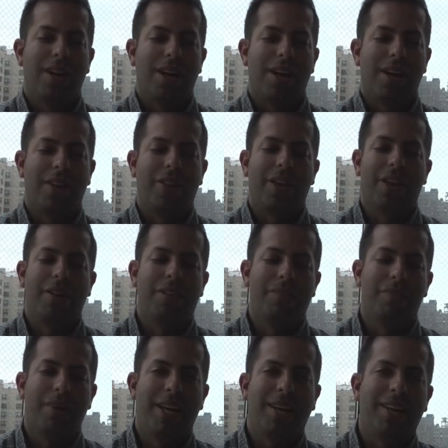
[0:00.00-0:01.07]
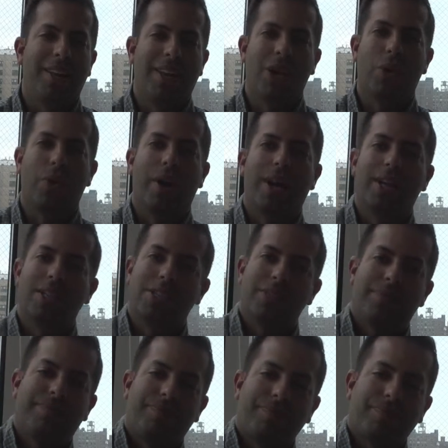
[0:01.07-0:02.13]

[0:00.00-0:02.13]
uh, they made little rings,